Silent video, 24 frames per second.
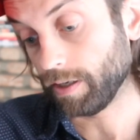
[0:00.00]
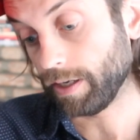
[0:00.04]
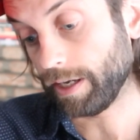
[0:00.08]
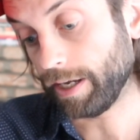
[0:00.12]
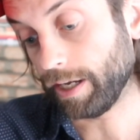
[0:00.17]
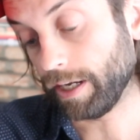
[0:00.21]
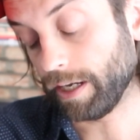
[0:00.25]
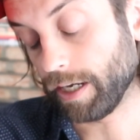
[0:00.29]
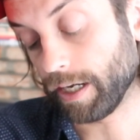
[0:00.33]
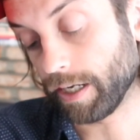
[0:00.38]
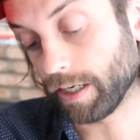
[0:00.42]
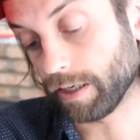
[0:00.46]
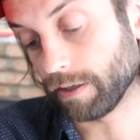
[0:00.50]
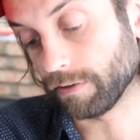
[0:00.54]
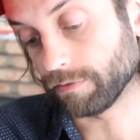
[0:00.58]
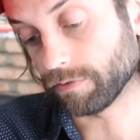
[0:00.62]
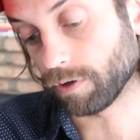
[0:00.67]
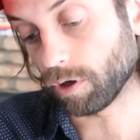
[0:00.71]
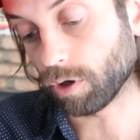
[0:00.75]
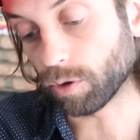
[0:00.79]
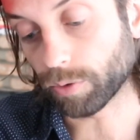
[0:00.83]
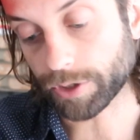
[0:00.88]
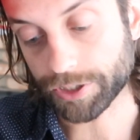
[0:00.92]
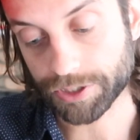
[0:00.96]
have
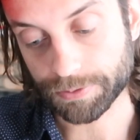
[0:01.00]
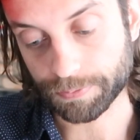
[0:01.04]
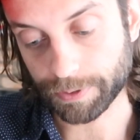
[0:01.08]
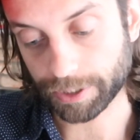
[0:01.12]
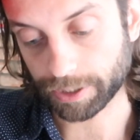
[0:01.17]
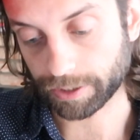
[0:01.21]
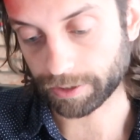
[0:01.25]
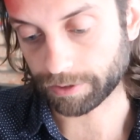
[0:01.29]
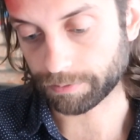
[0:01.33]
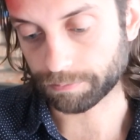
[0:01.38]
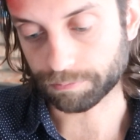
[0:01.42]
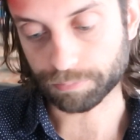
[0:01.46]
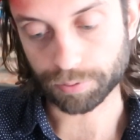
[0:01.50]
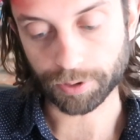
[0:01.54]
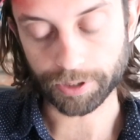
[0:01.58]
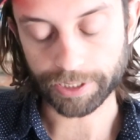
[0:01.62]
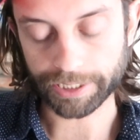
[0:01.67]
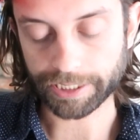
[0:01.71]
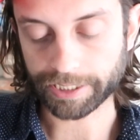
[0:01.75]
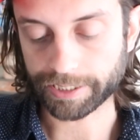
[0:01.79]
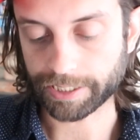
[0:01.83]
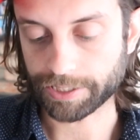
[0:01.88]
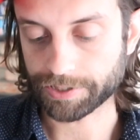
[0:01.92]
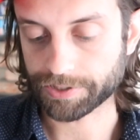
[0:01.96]
always been
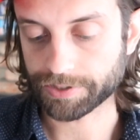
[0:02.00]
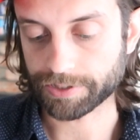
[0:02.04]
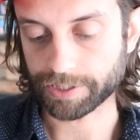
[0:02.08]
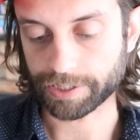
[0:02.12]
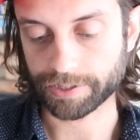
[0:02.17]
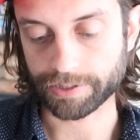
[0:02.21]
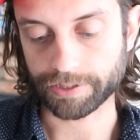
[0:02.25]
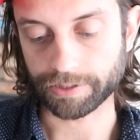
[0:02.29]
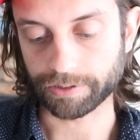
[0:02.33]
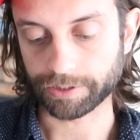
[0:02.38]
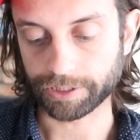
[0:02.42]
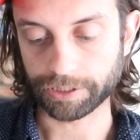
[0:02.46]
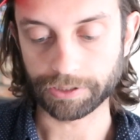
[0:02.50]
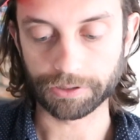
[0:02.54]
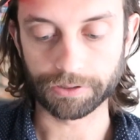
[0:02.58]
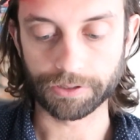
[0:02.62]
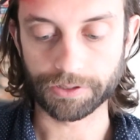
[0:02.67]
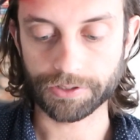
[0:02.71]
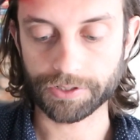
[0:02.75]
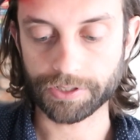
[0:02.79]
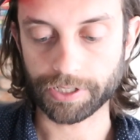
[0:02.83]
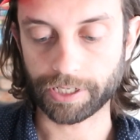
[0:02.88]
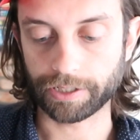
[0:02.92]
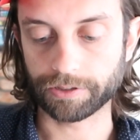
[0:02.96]
pretty consistently
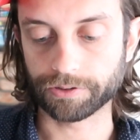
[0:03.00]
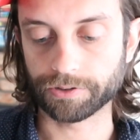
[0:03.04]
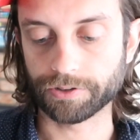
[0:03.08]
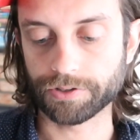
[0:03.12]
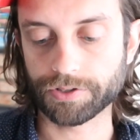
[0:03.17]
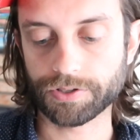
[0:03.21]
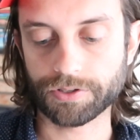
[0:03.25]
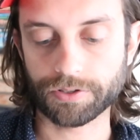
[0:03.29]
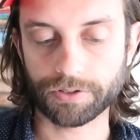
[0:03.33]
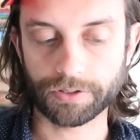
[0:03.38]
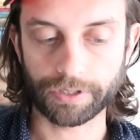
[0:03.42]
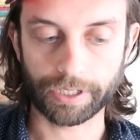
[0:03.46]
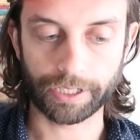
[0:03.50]
good sellers.